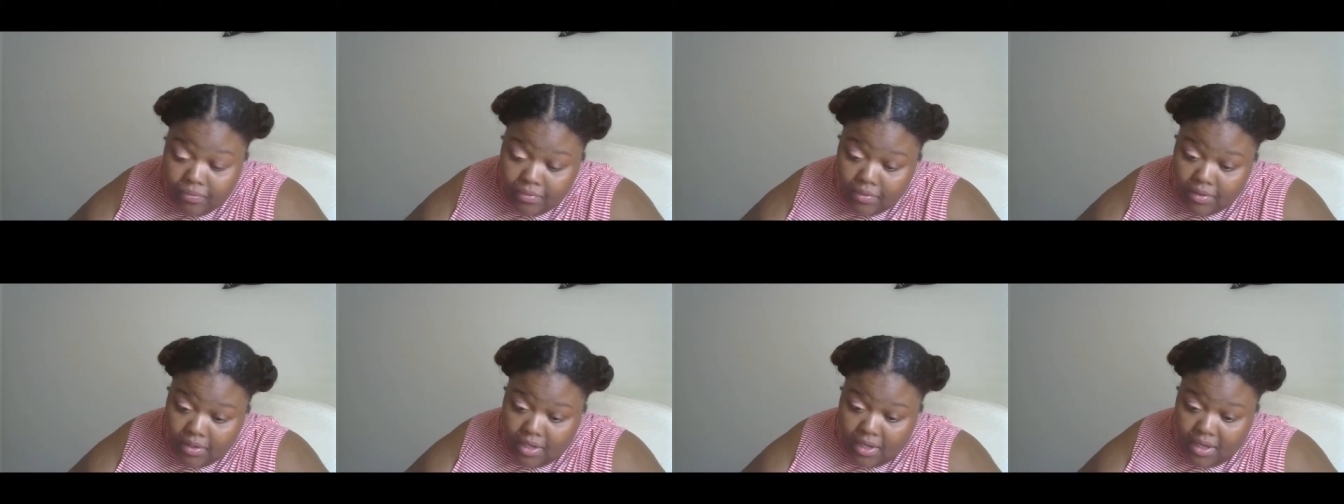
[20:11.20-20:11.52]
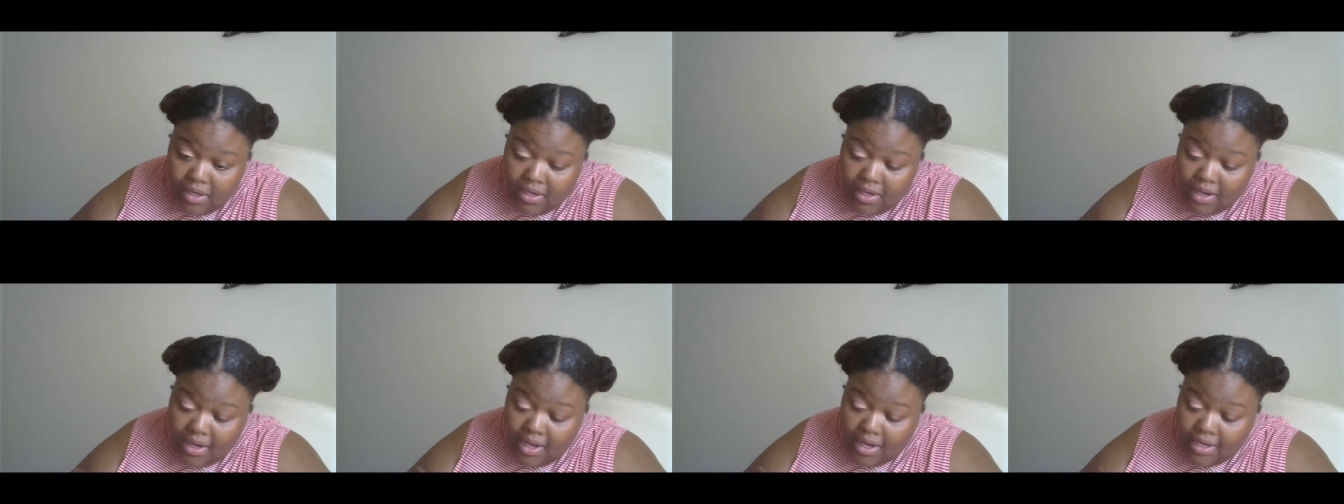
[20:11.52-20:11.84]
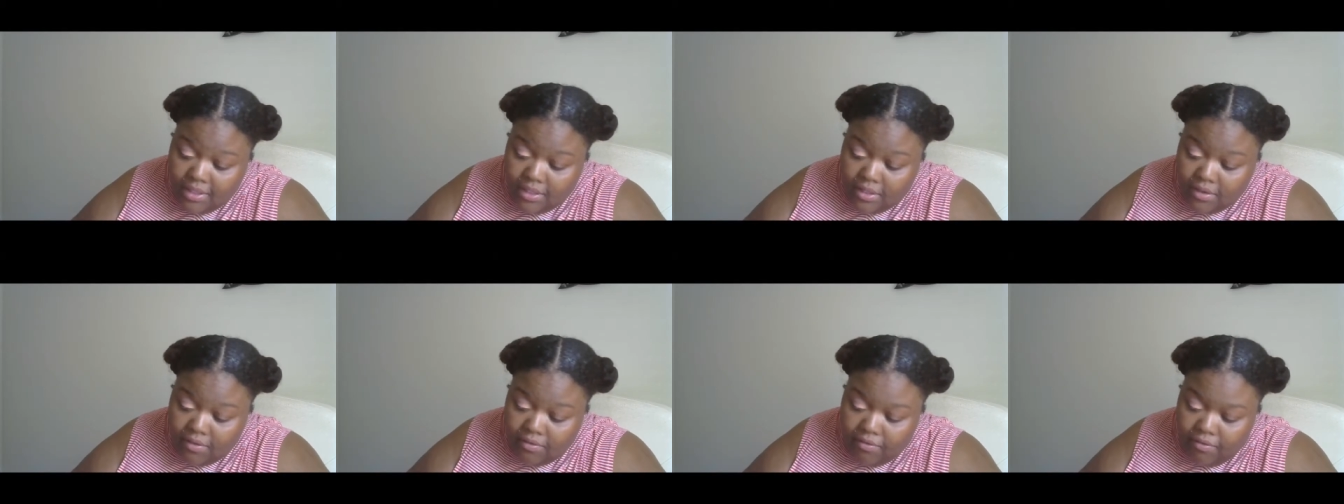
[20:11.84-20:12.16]
And it has
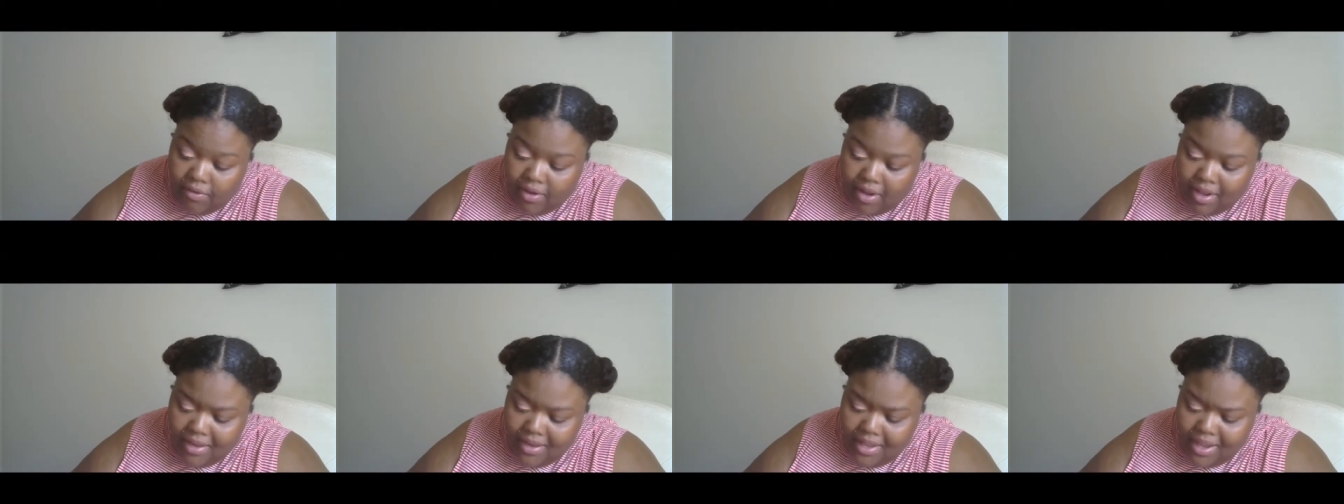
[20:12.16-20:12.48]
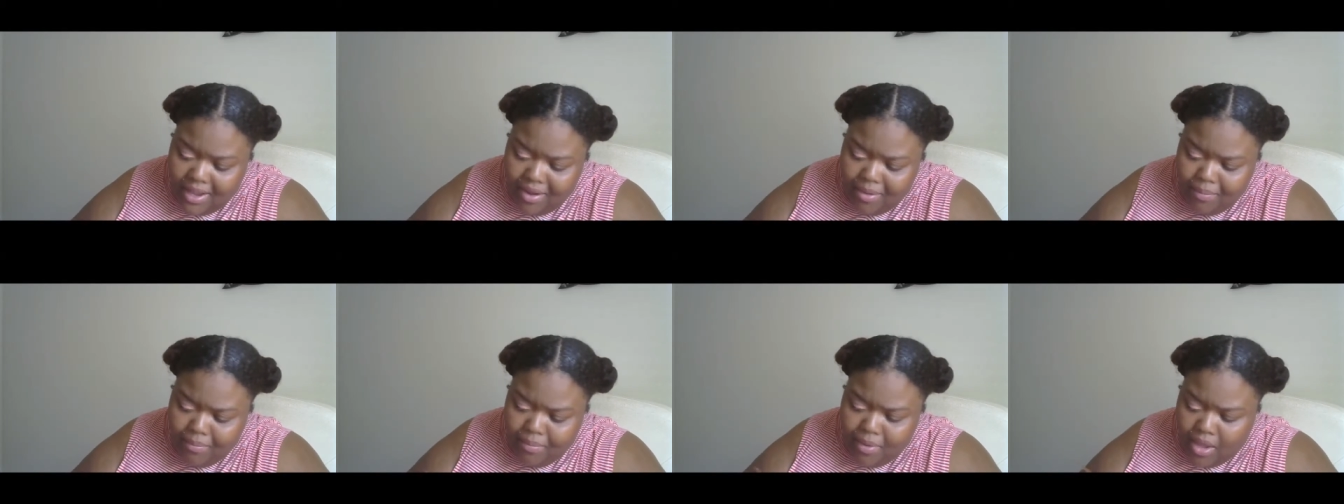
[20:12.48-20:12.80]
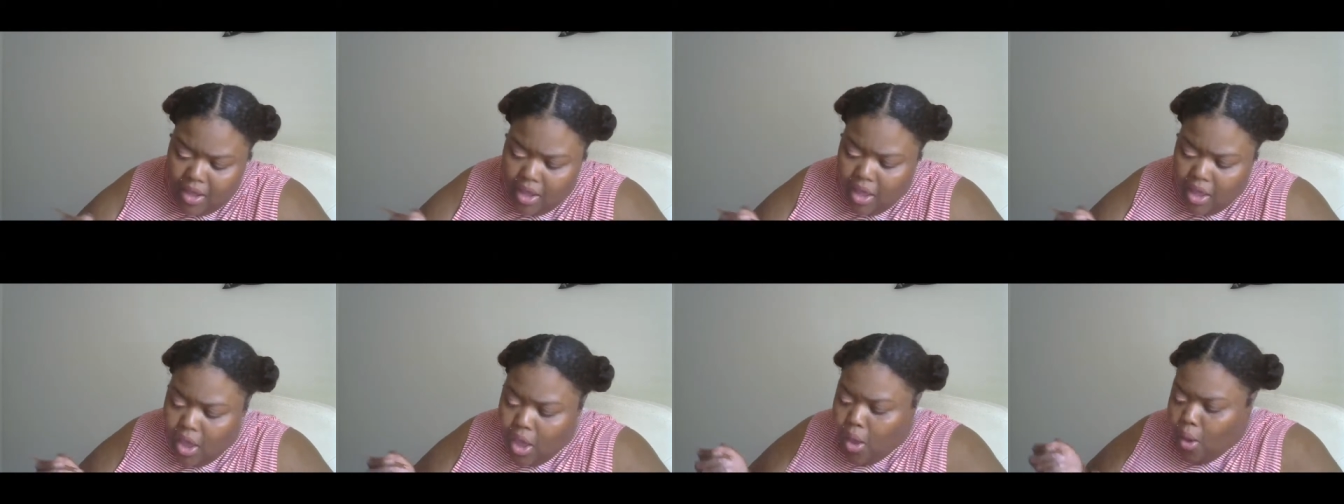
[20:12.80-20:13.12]
some fallout,
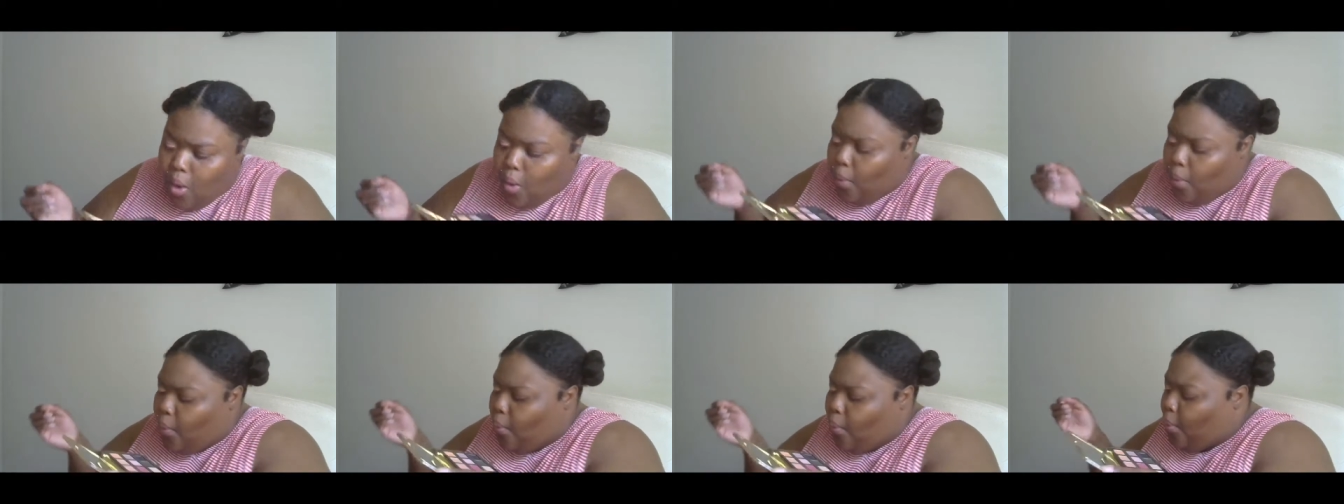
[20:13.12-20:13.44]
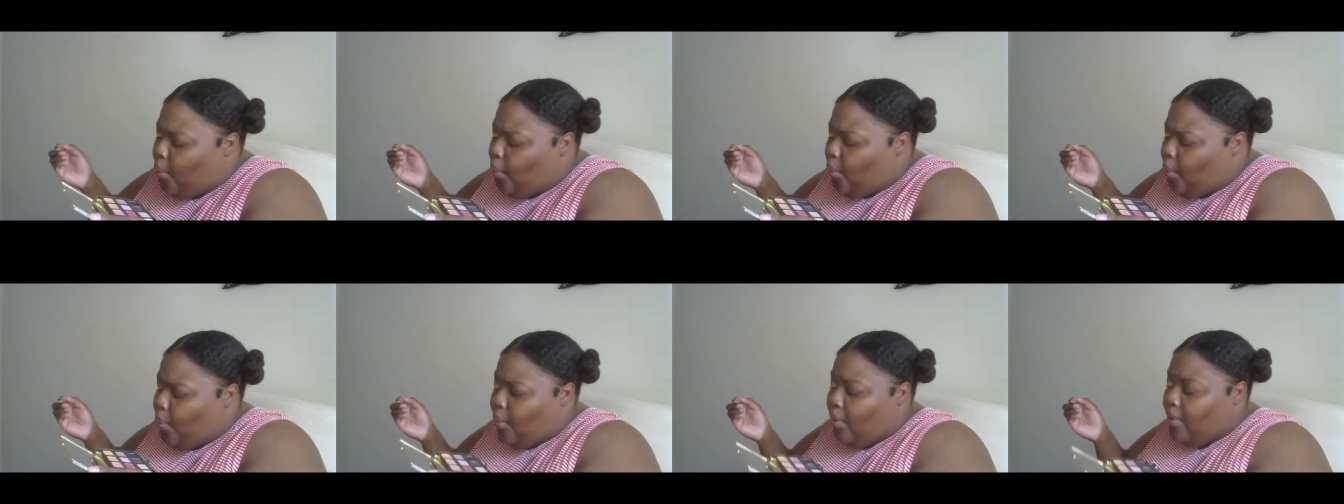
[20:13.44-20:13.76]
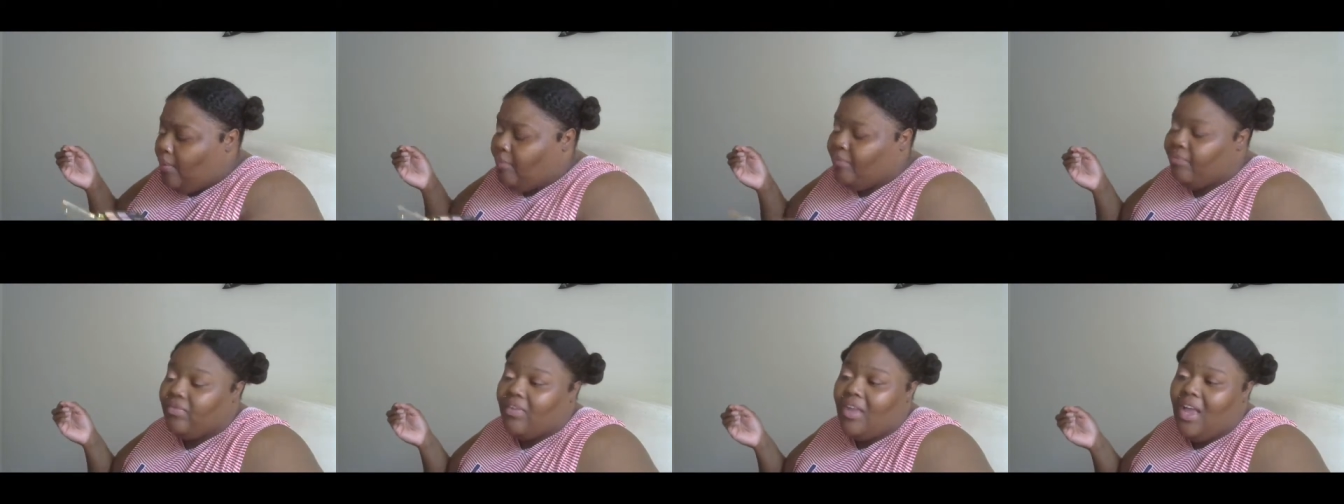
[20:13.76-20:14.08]
but
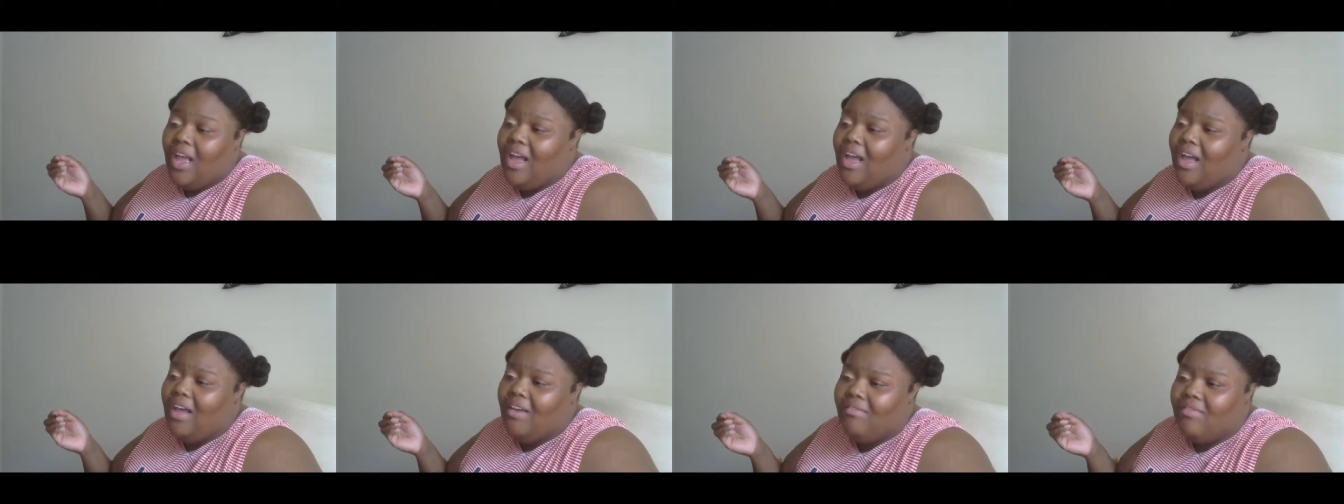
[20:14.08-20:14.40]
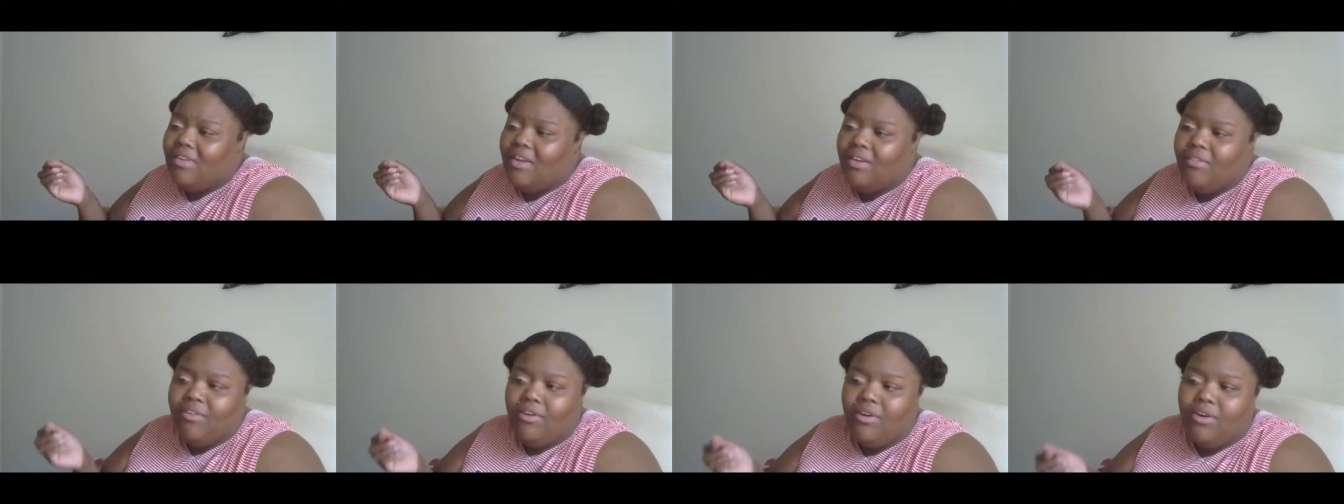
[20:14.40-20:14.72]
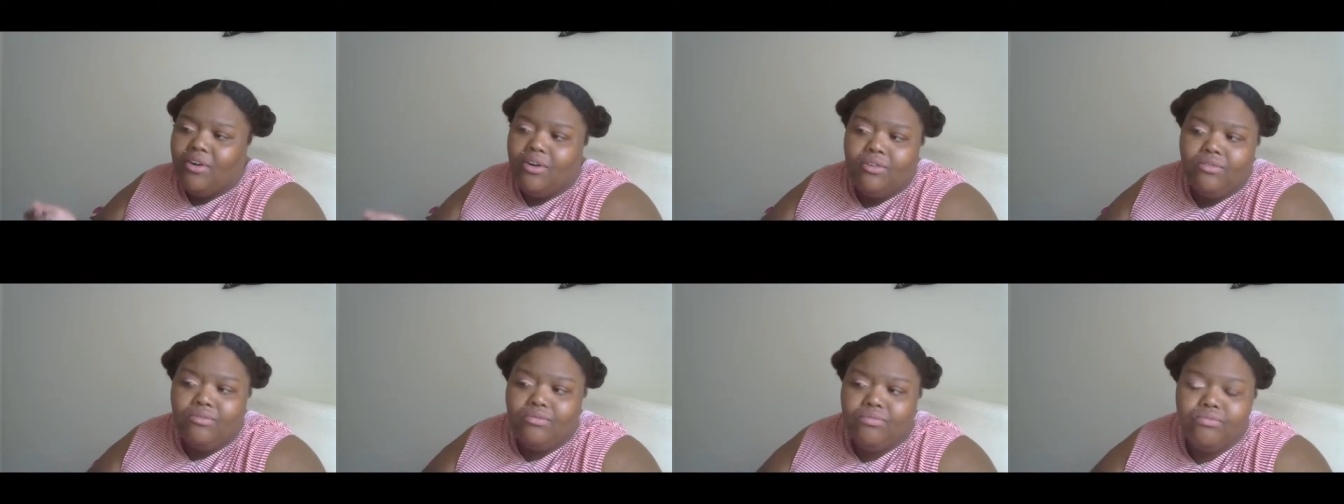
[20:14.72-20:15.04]
I've never